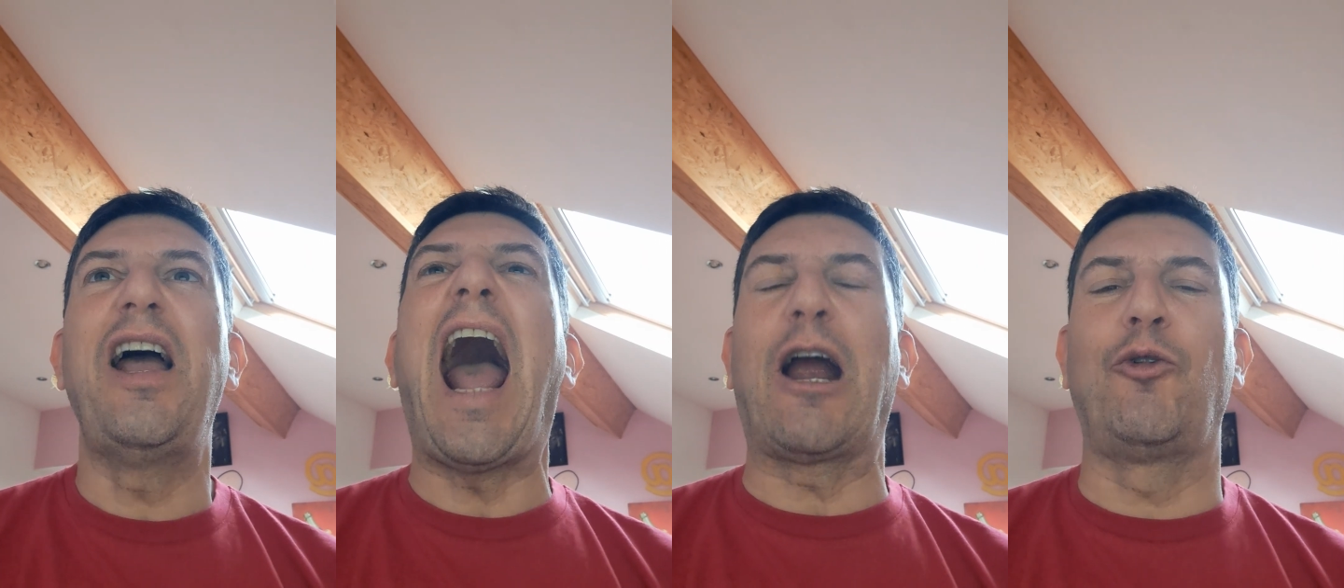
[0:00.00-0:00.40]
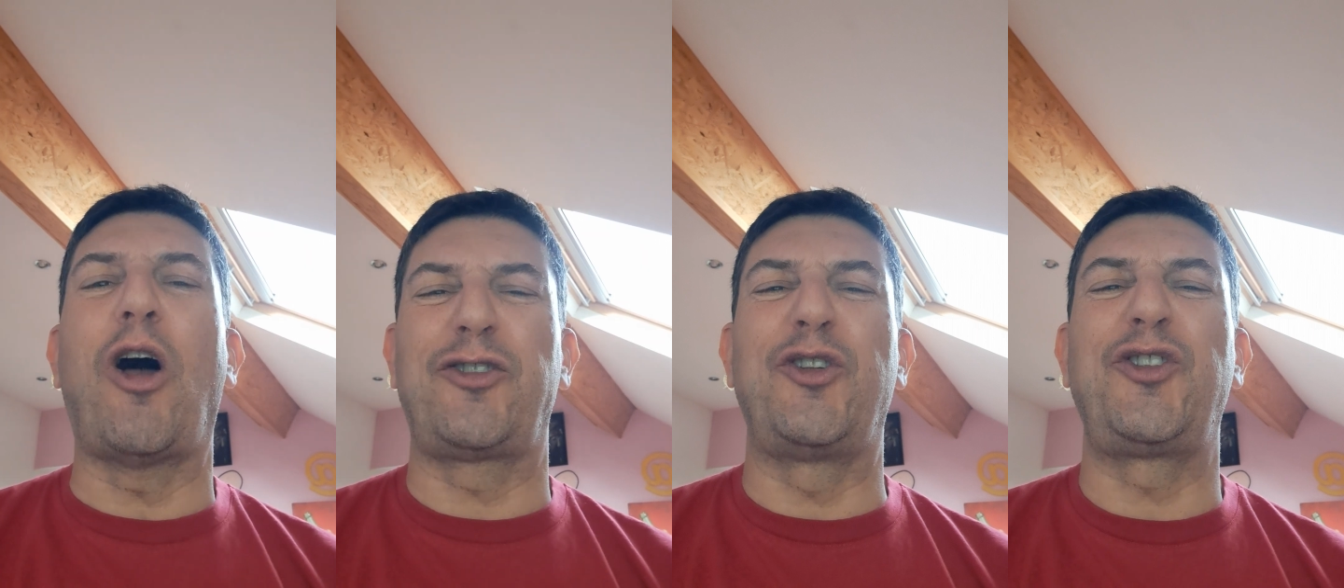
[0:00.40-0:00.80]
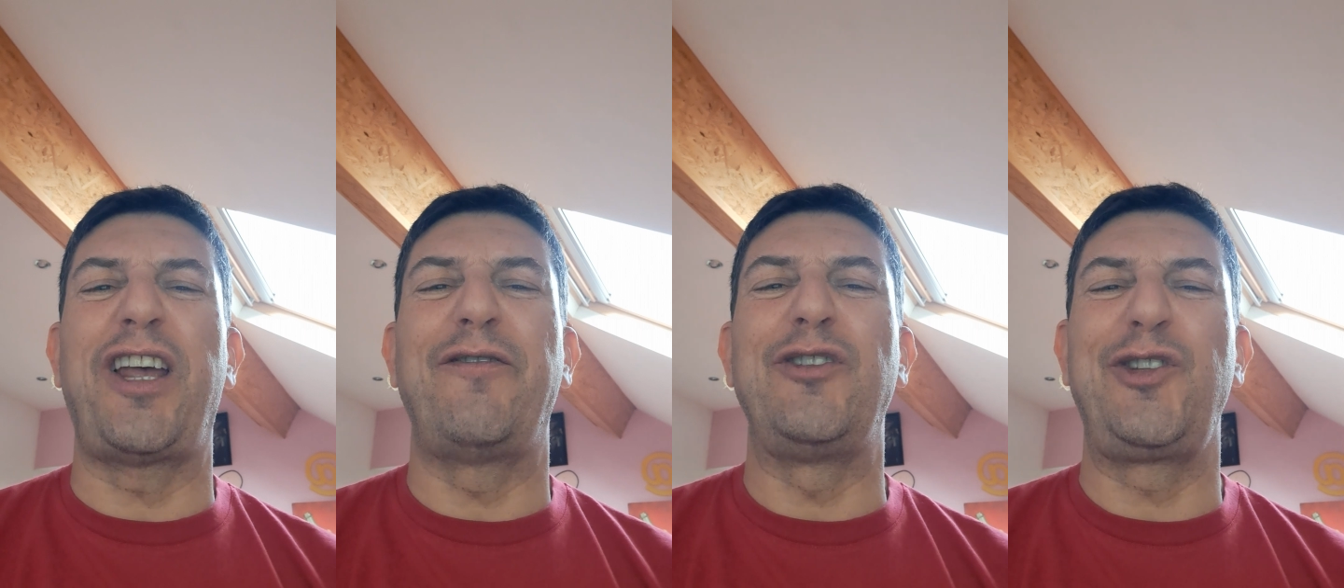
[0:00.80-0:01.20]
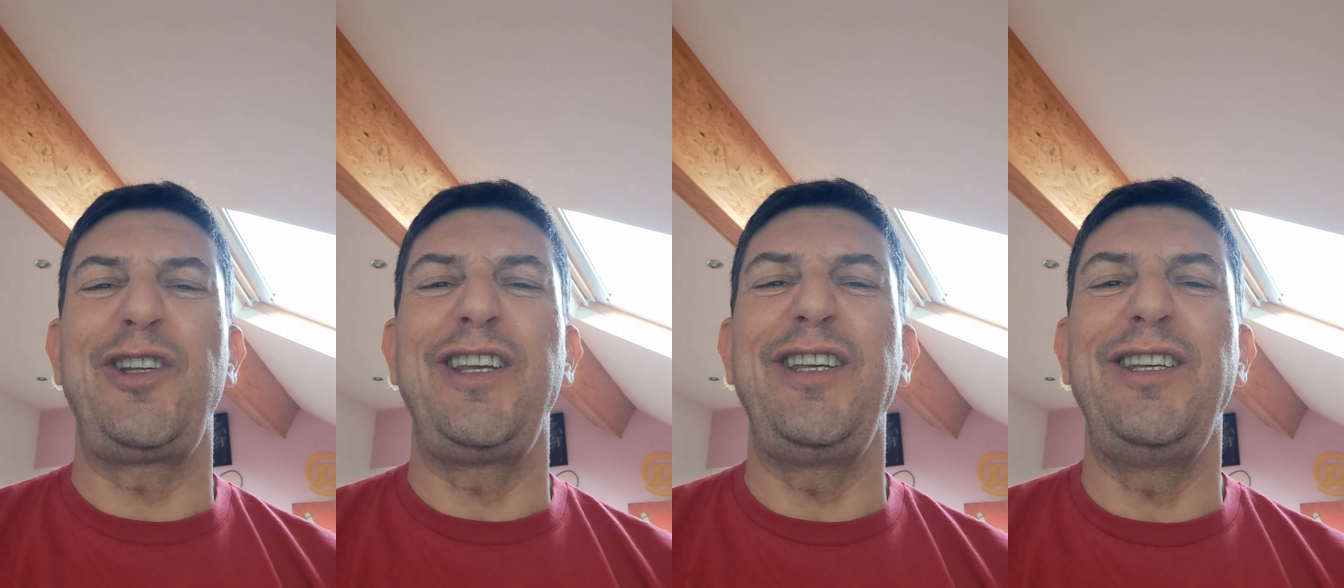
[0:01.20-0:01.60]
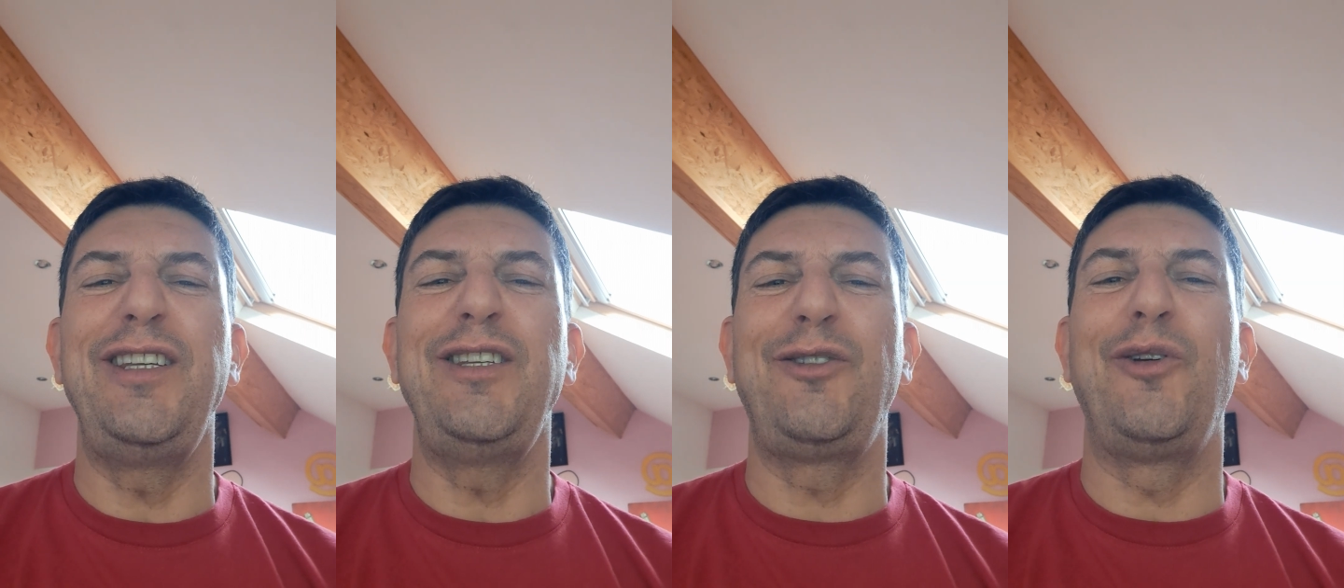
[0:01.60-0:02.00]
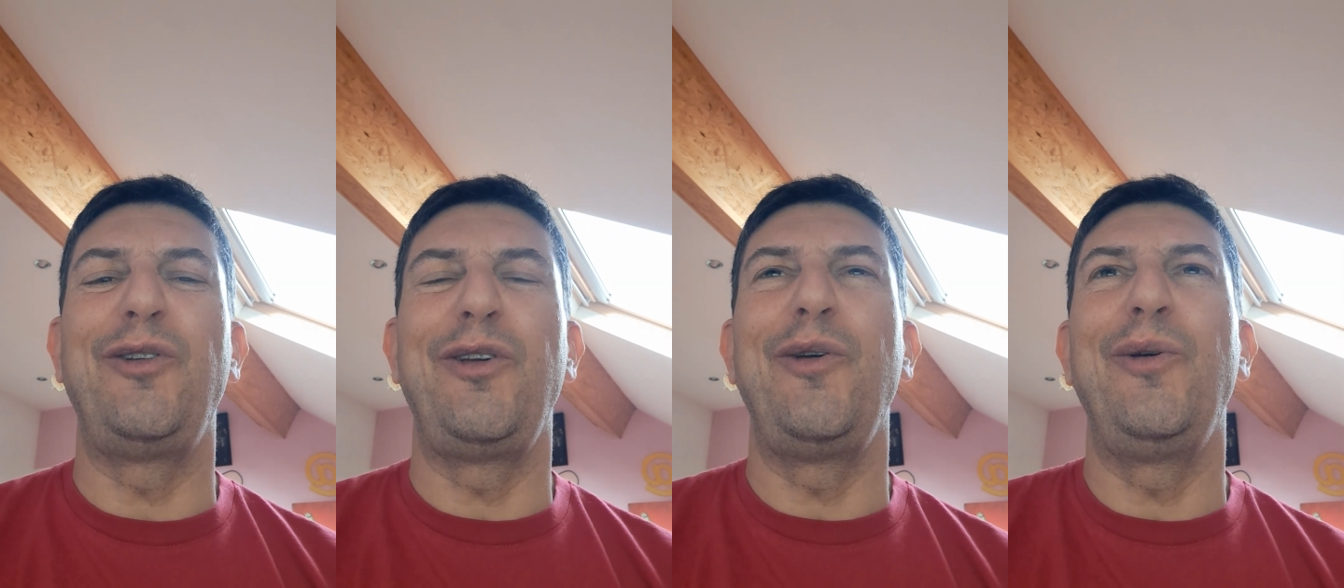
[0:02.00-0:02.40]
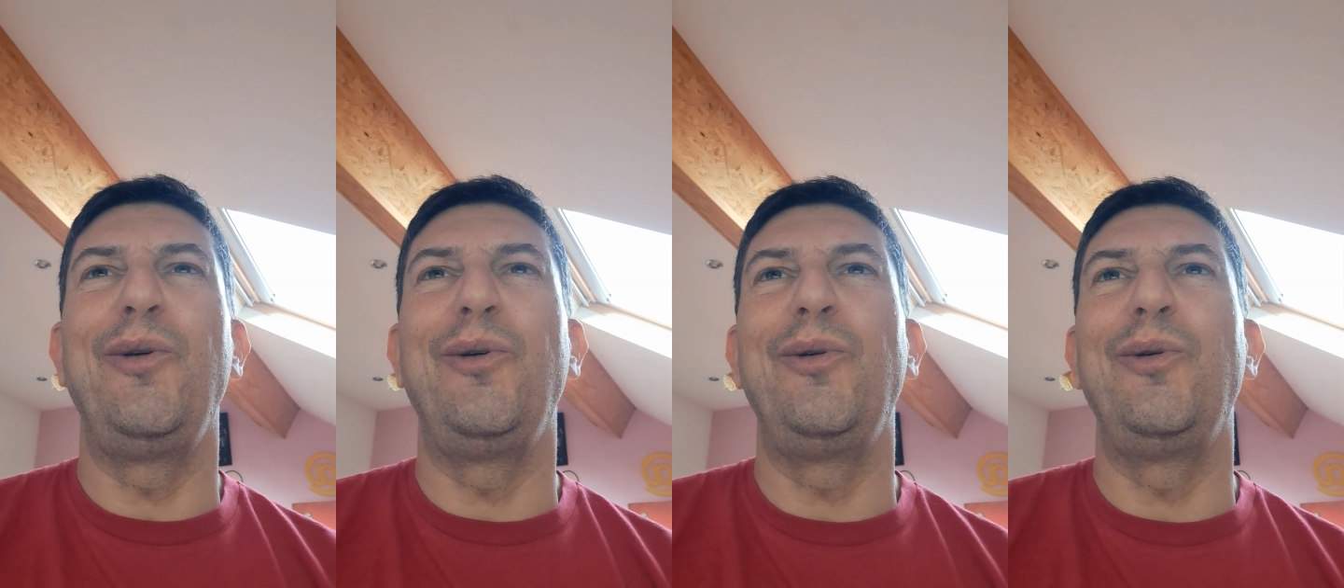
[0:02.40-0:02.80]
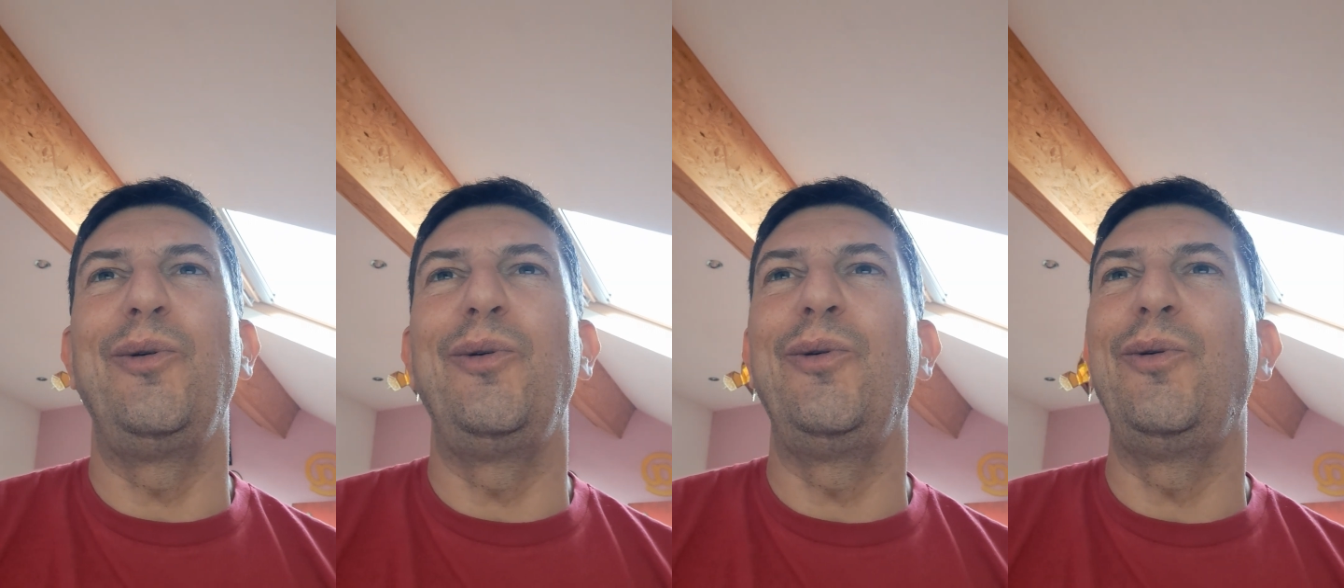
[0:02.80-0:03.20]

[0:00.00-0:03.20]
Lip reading: I crossed the seven seas to you.